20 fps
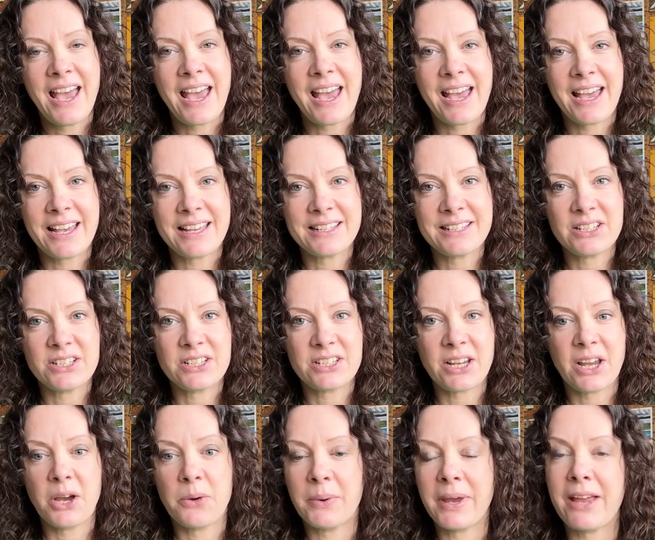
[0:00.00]
and
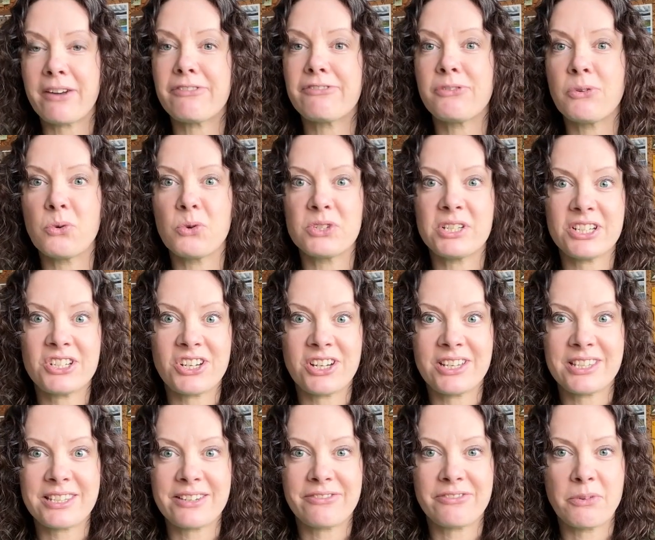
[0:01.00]
we had 4
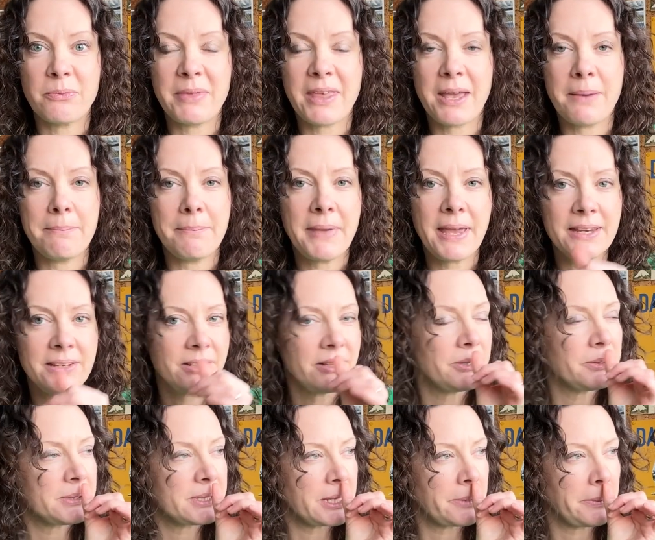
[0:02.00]
dishes from their
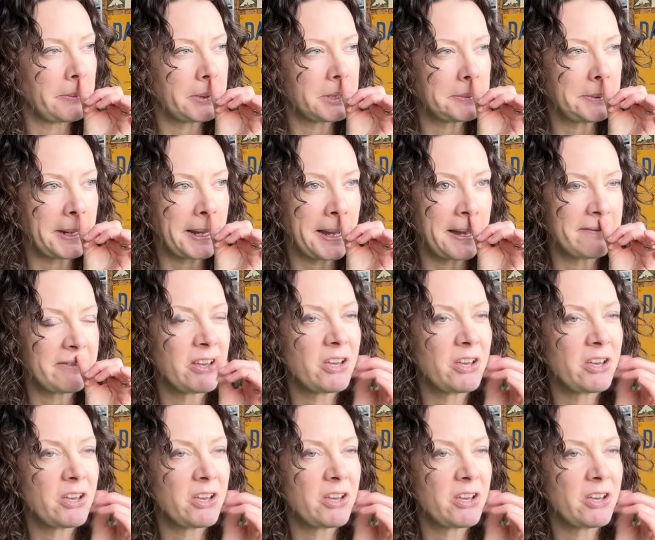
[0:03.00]
menu. So what do we have?